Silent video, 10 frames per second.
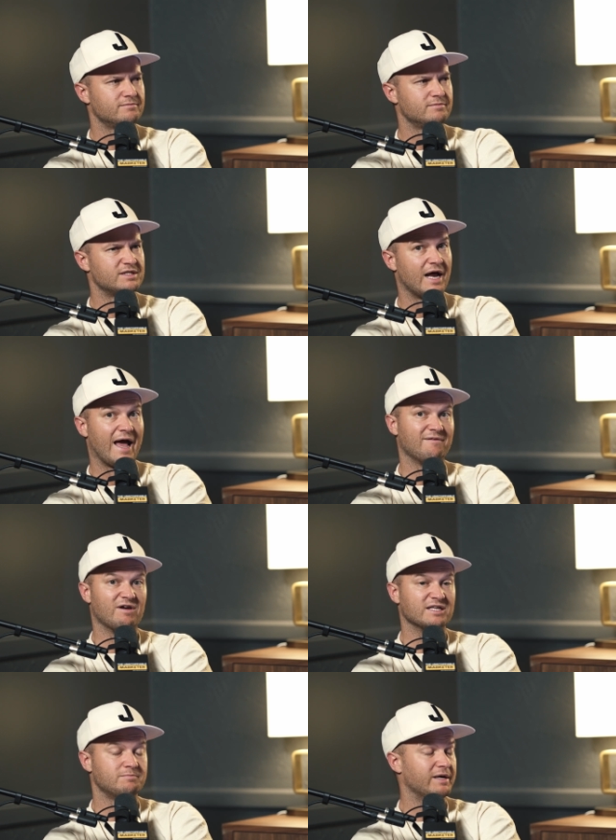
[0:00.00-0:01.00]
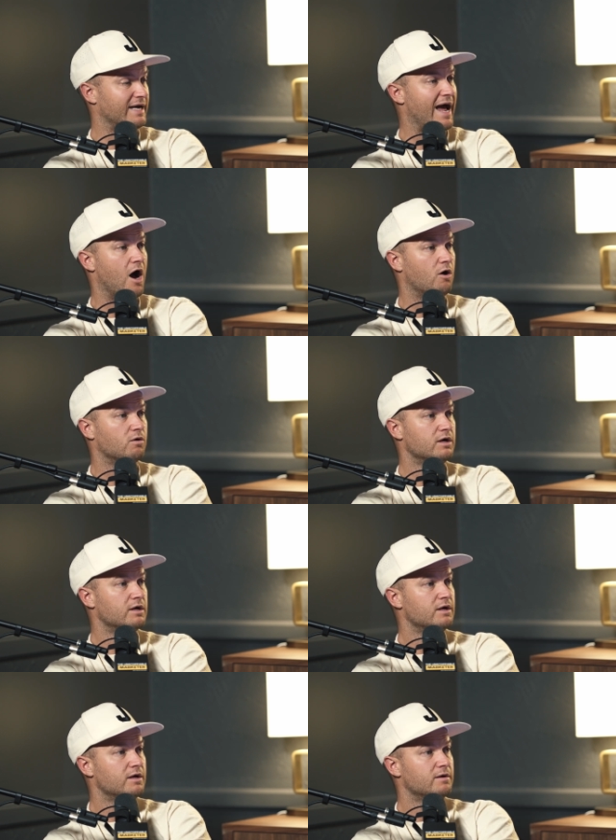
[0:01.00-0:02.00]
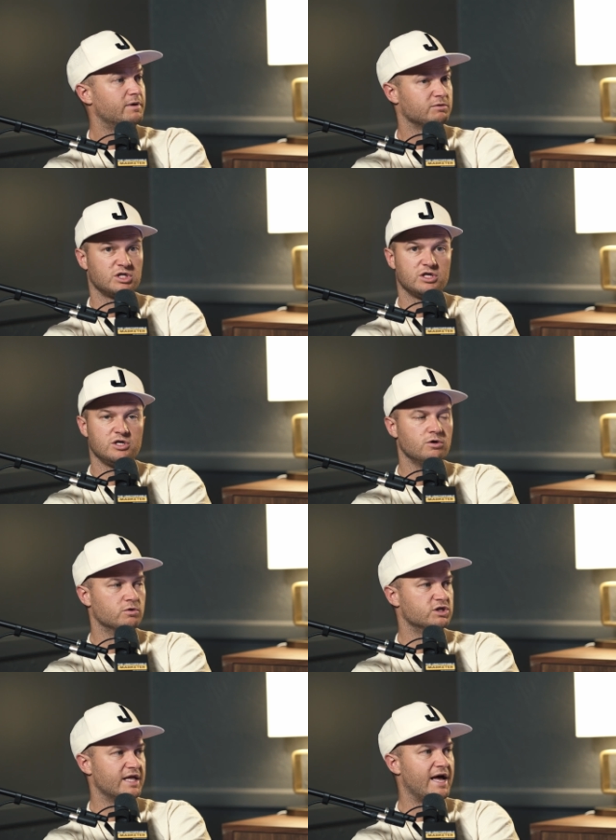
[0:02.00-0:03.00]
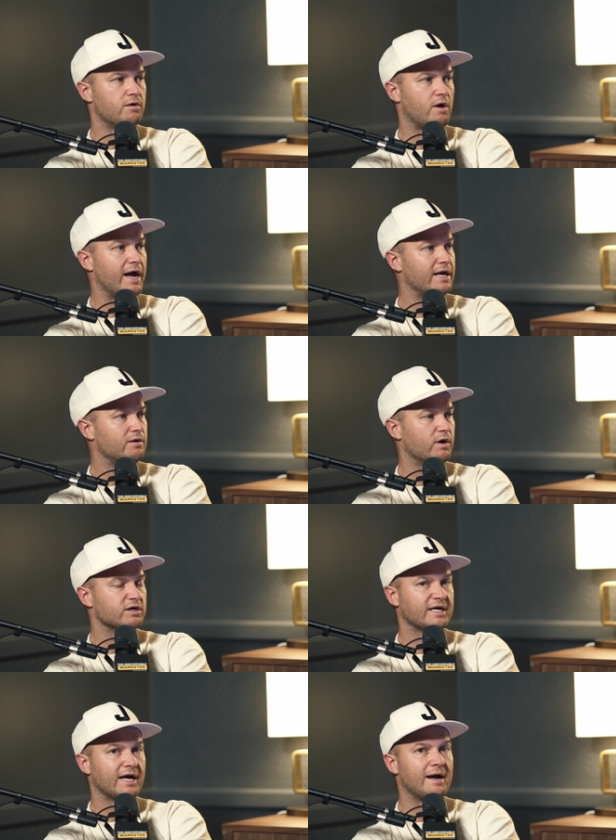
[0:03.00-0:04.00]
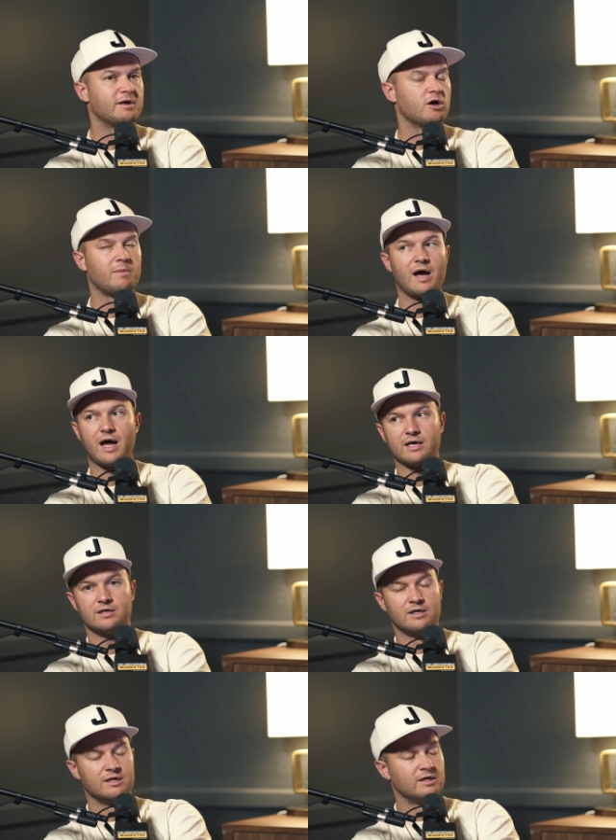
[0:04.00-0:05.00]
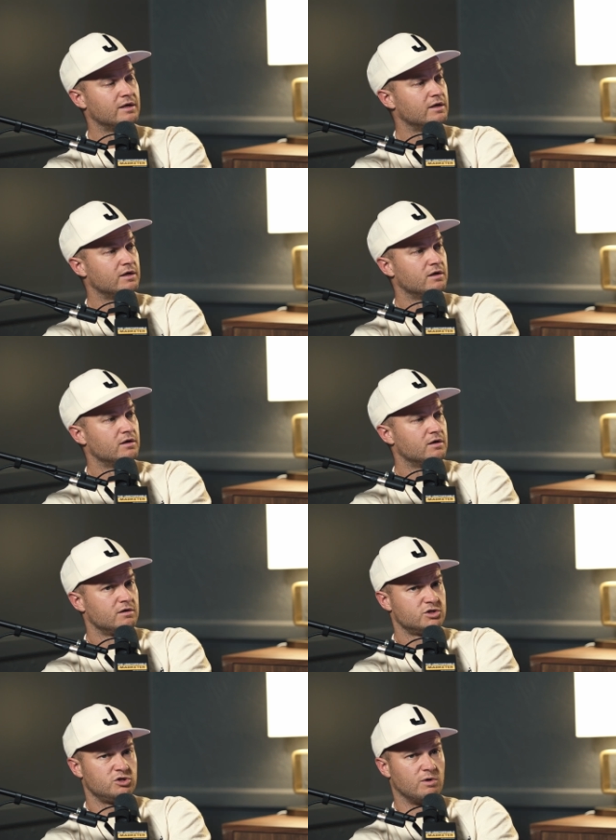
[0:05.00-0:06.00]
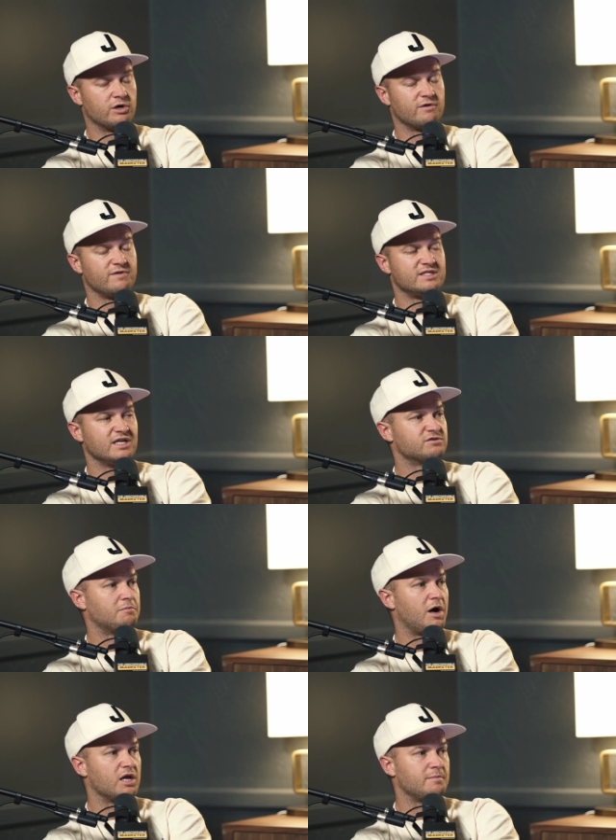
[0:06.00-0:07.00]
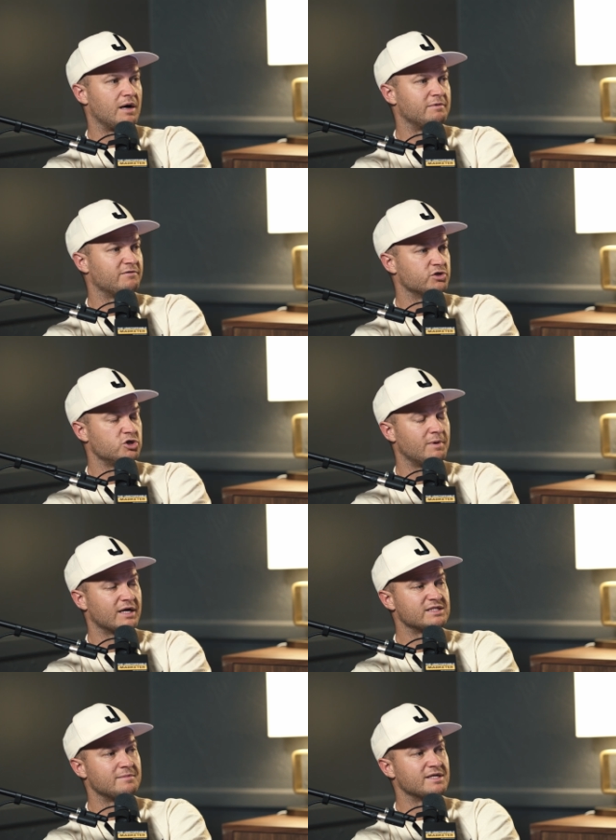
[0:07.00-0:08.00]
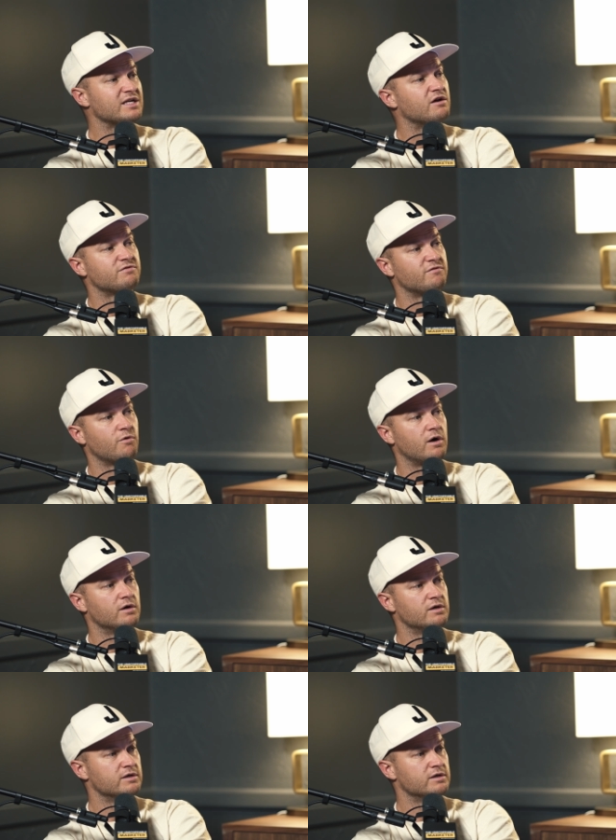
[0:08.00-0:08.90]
It's not even as big now, but it was huge then, right? Where it's like, I'm going to go buy 200 of these things from Alibaba for $2 and I'm going to sell it for $4.